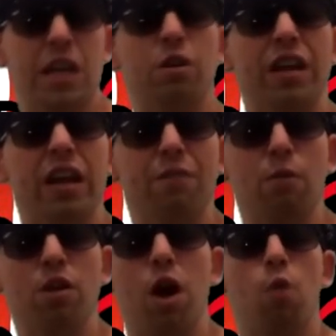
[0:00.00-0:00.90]
It'll get
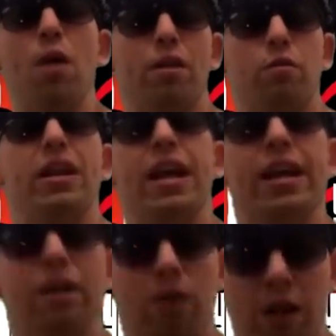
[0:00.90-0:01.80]
everyone all wet,
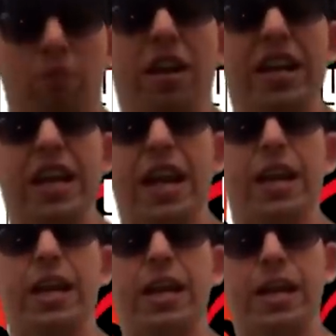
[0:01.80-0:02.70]

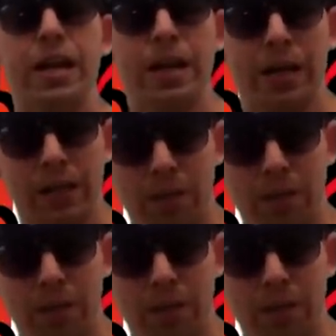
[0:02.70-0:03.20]
radiated.